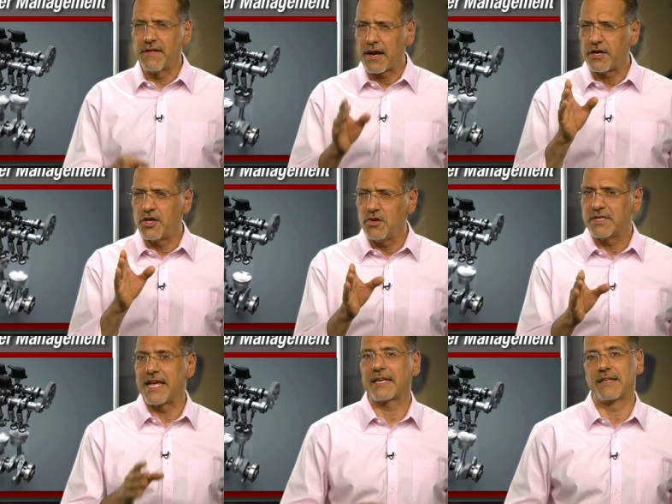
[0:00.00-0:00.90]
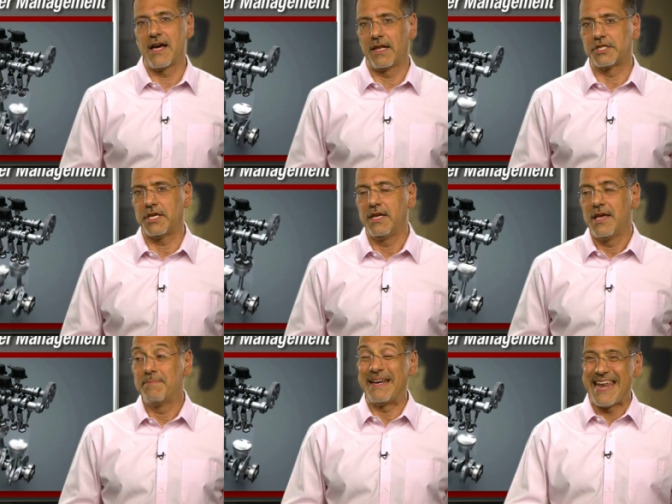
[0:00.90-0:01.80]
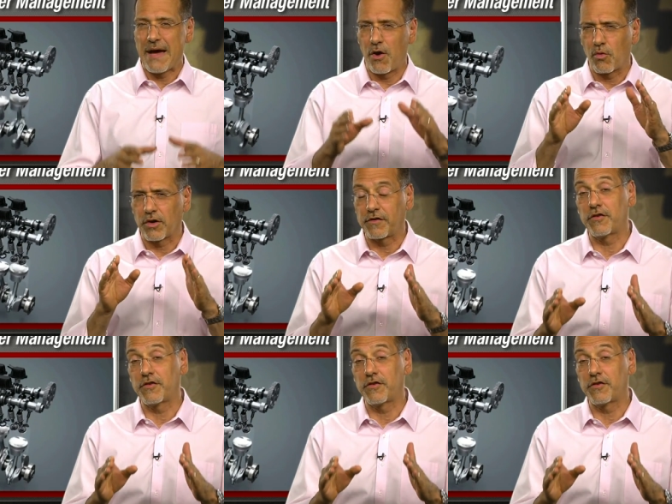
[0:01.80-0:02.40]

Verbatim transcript: not a new technology, but now it works